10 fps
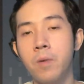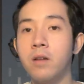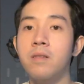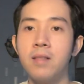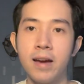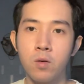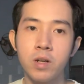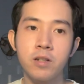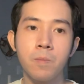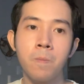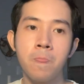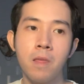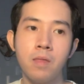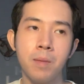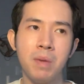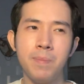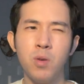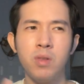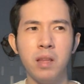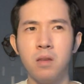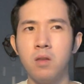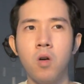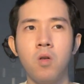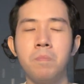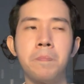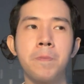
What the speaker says: Marxist language that maybe you need to know